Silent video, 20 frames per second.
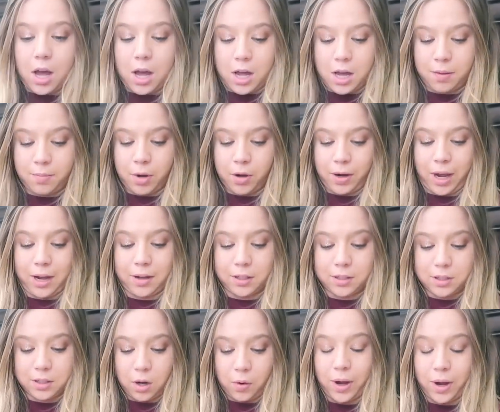um, okay
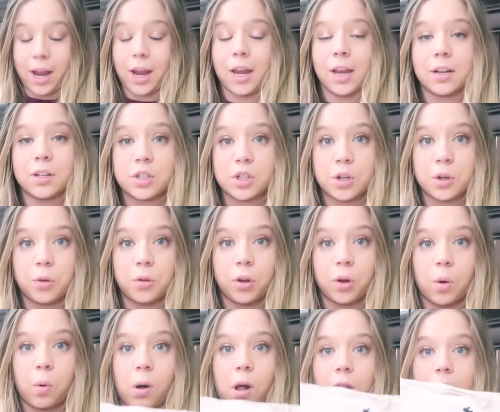so and two the
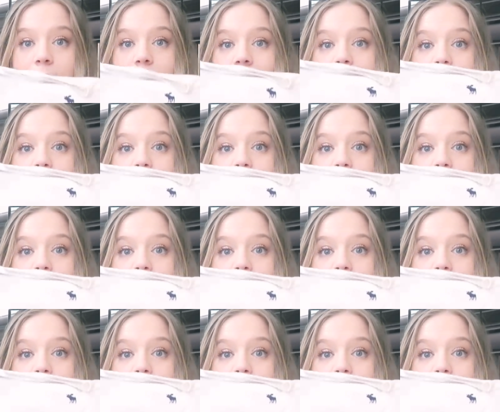quality